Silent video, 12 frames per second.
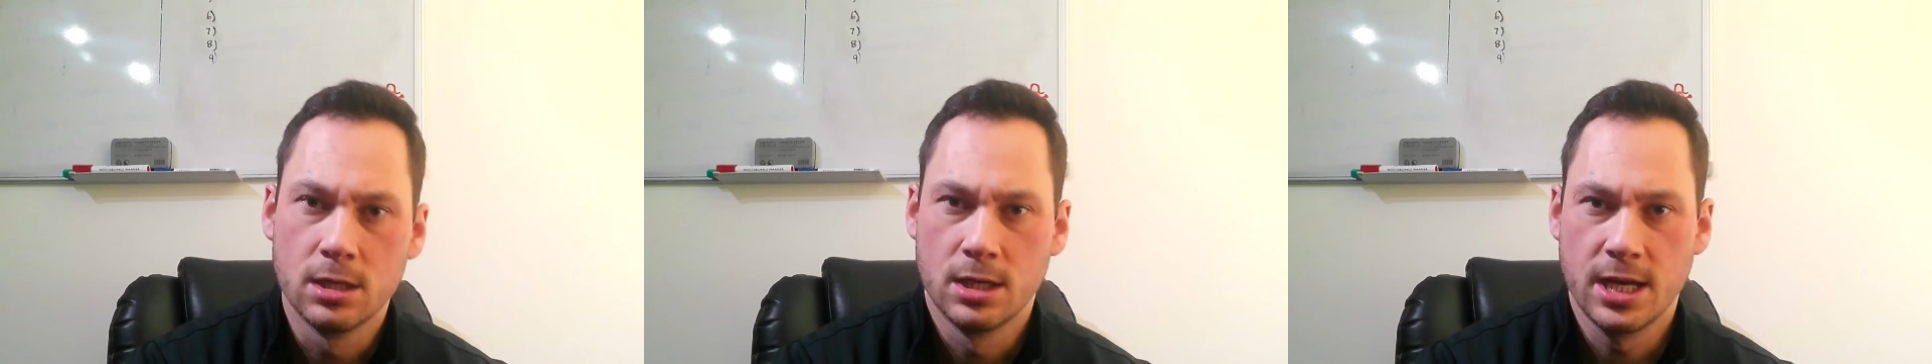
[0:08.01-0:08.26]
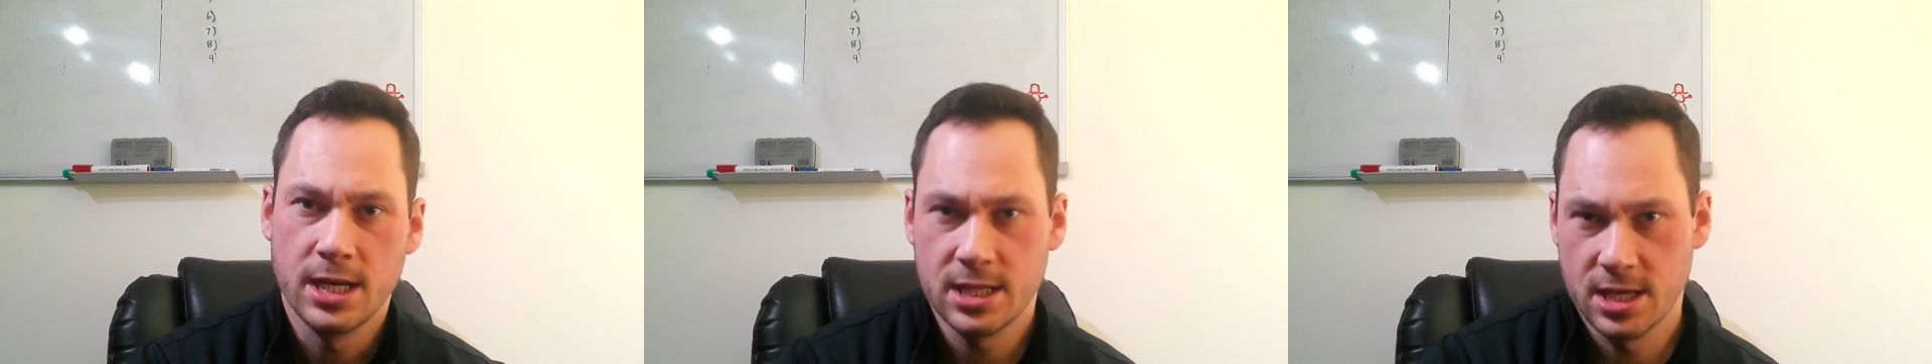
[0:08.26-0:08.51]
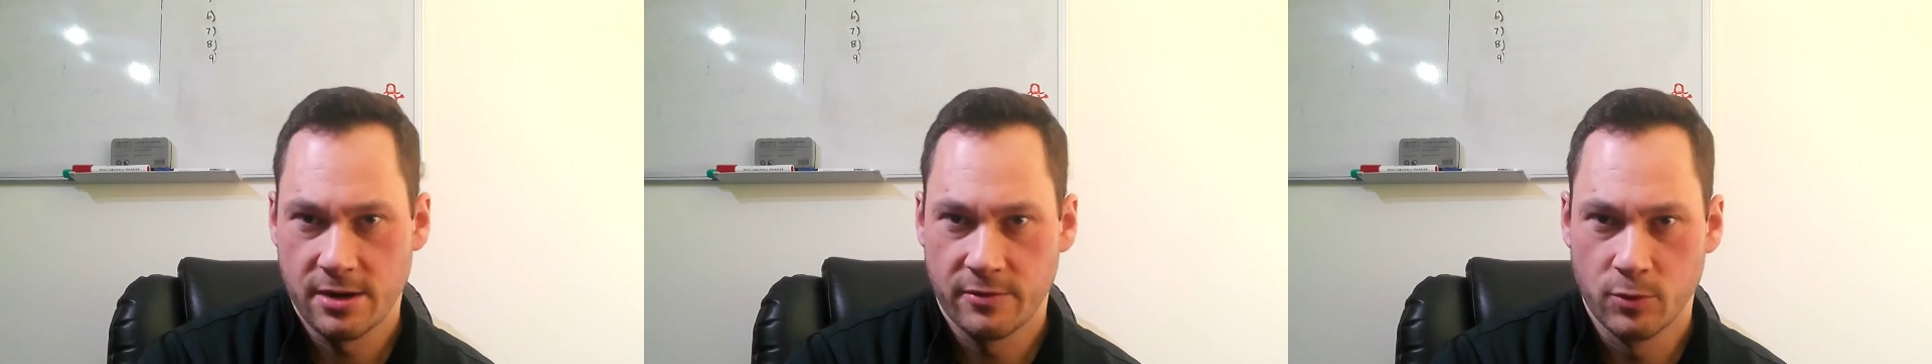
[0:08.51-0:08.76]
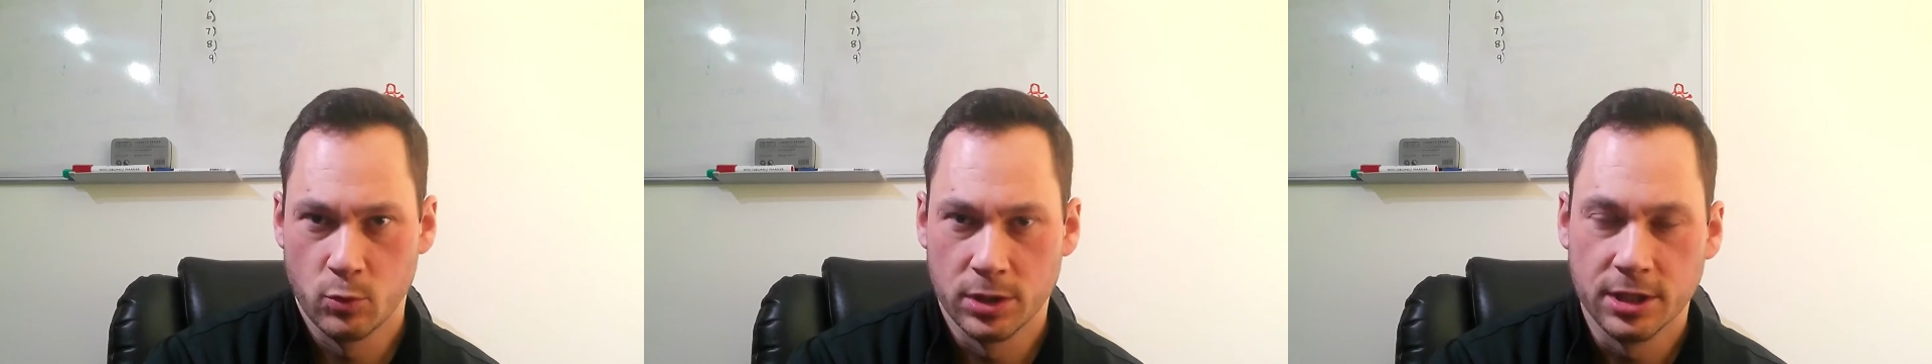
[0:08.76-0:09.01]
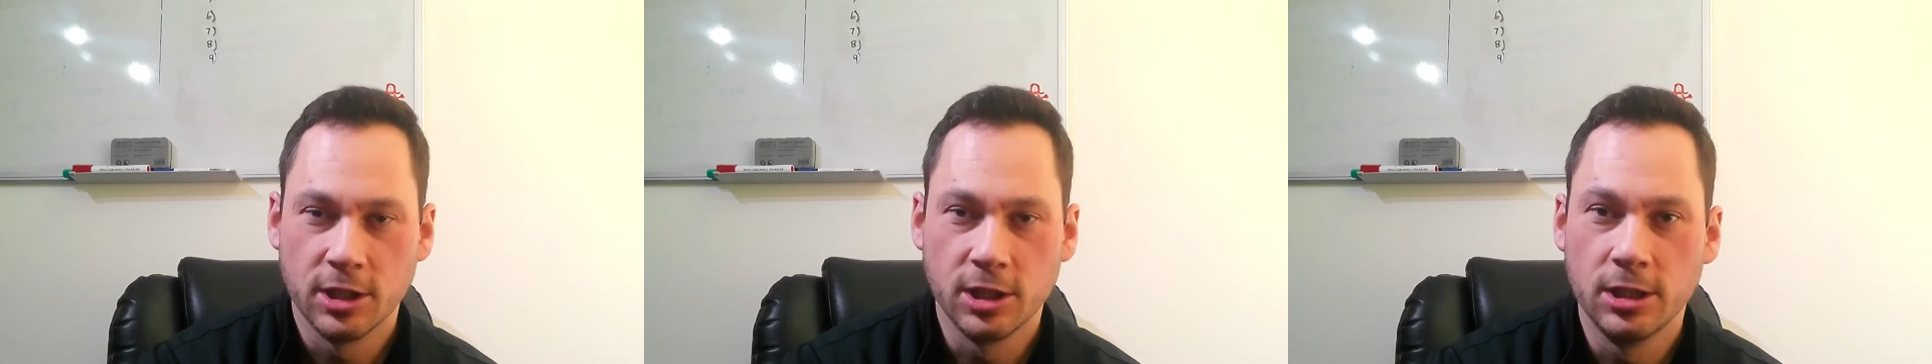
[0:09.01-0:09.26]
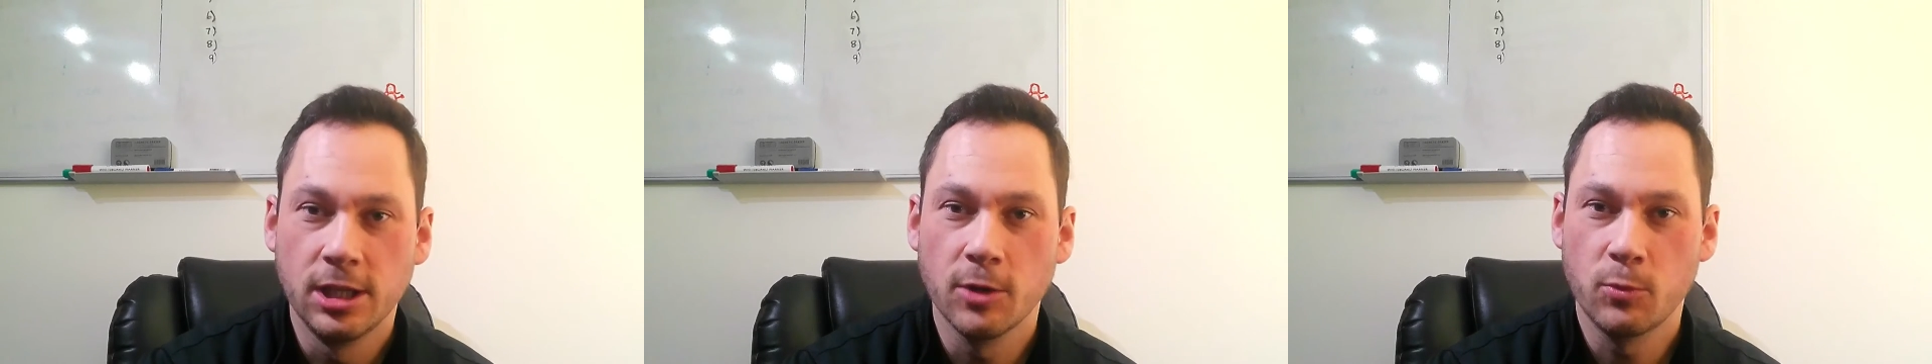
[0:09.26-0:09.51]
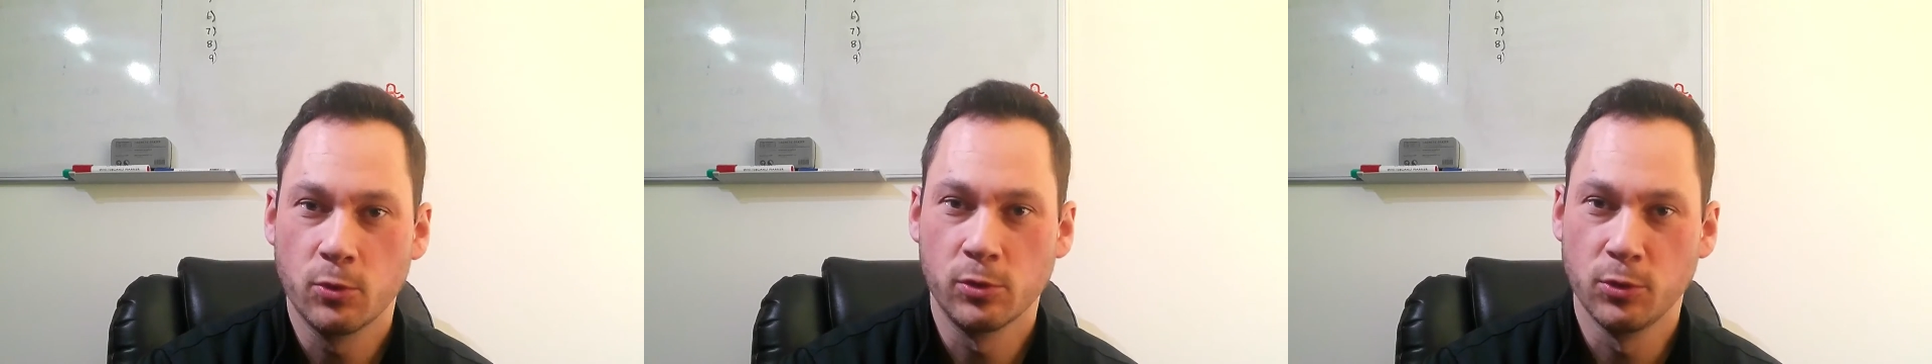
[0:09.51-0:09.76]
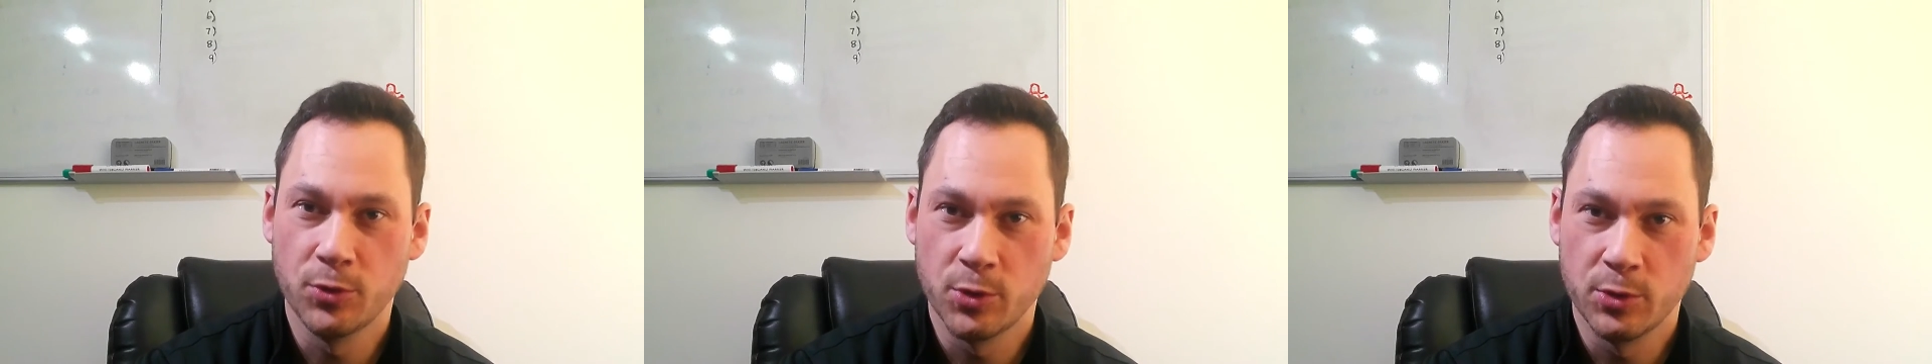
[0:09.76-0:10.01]
Hey there everyone, hope we're all
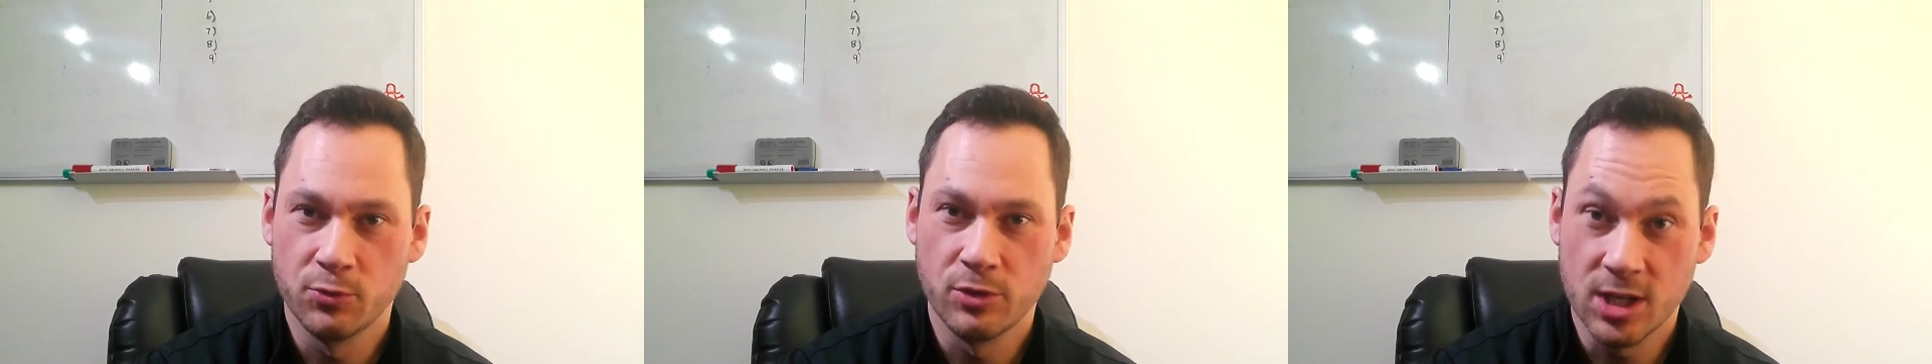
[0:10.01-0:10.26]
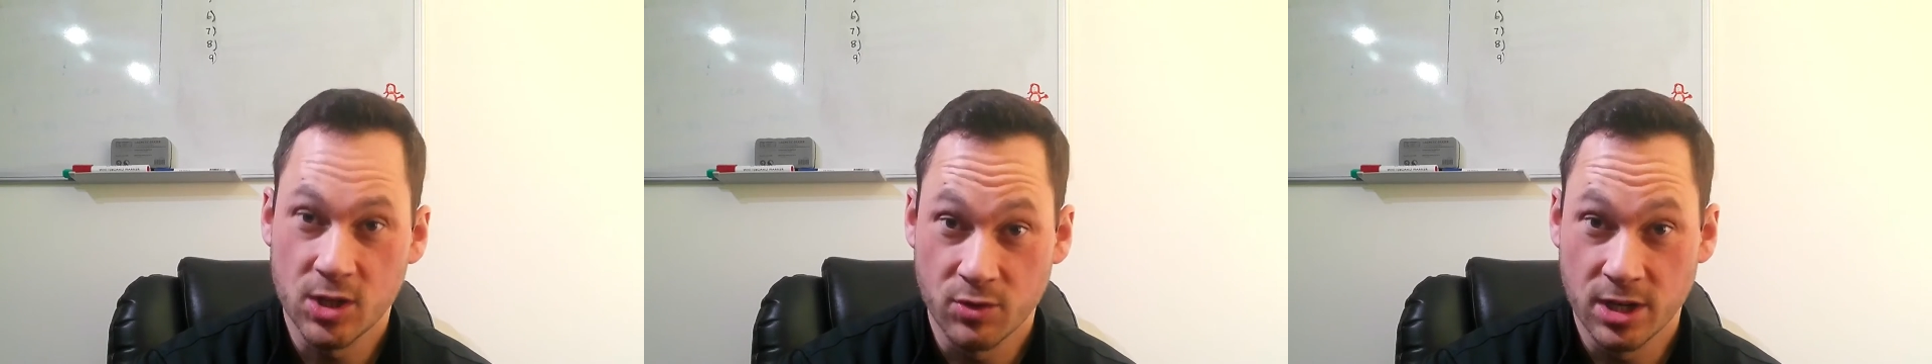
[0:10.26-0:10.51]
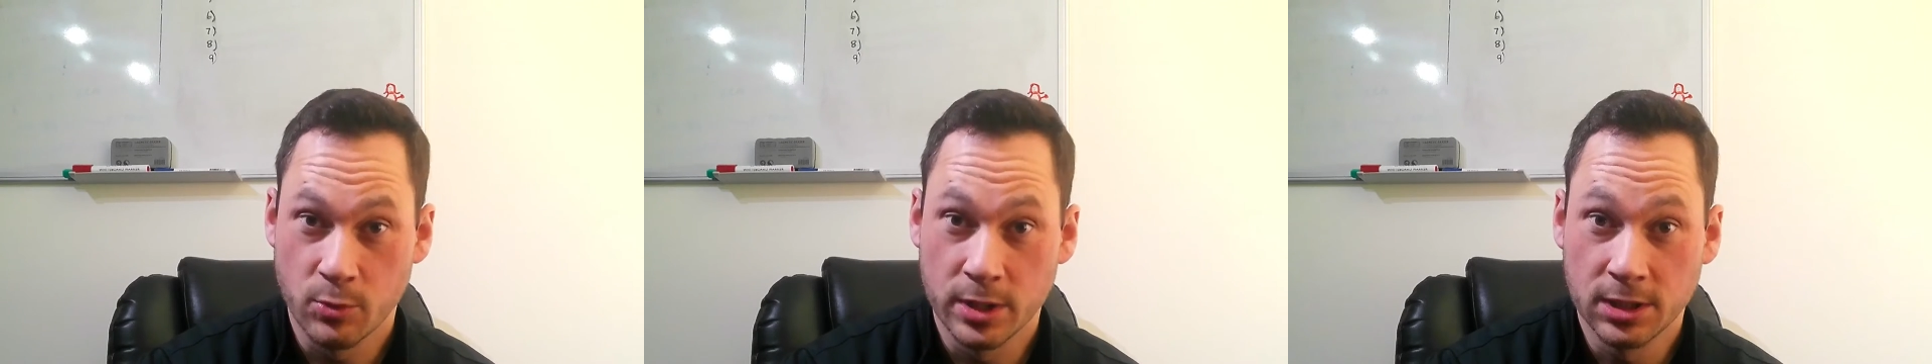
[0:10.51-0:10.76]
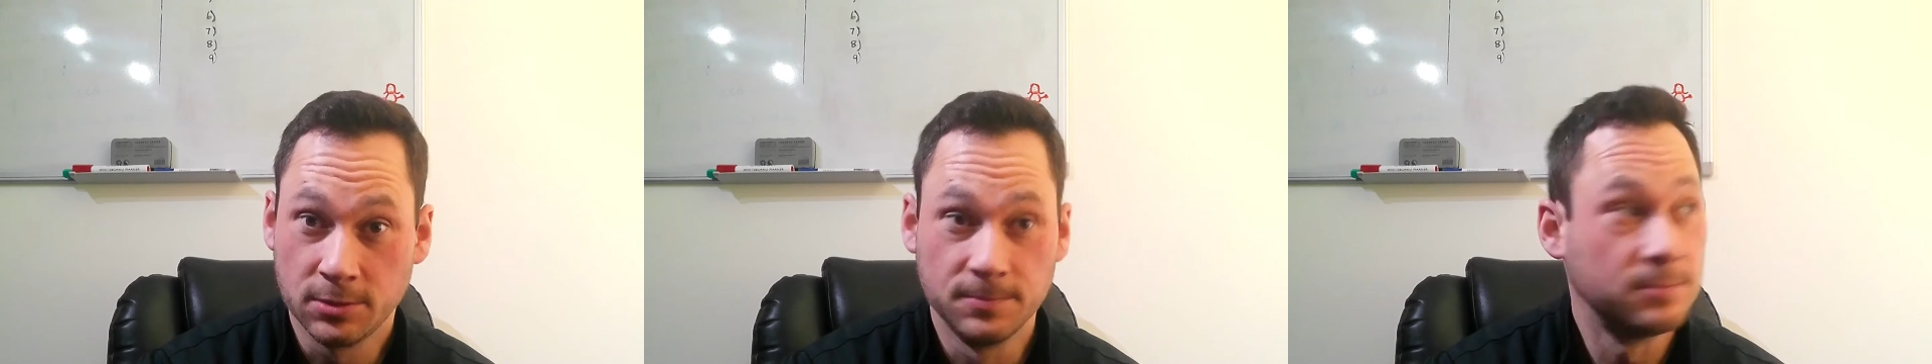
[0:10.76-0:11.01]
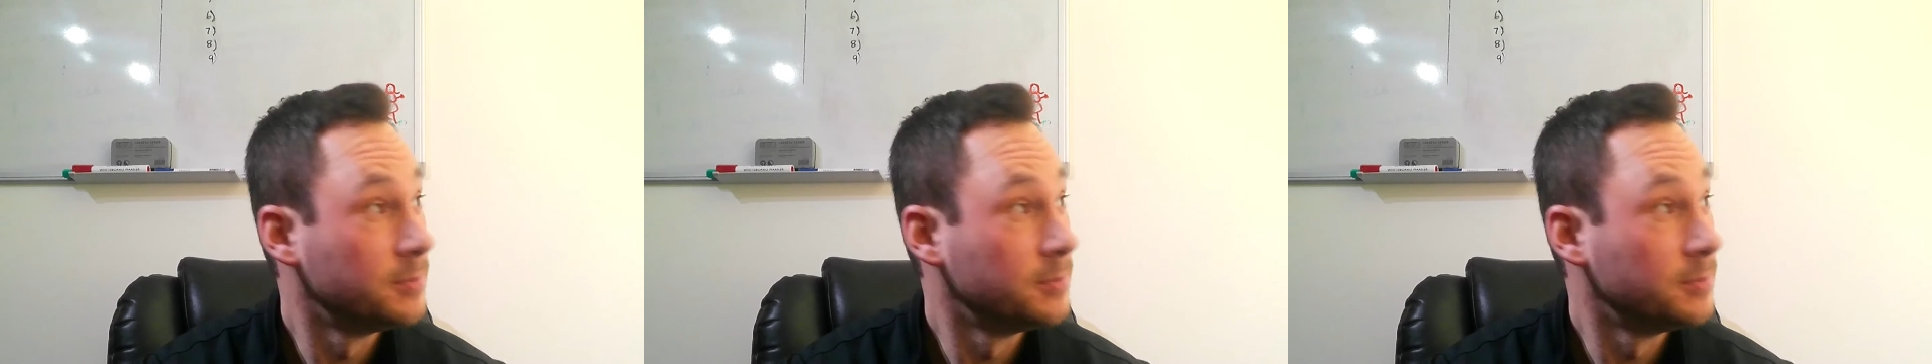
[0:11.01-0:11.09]
doing really really well.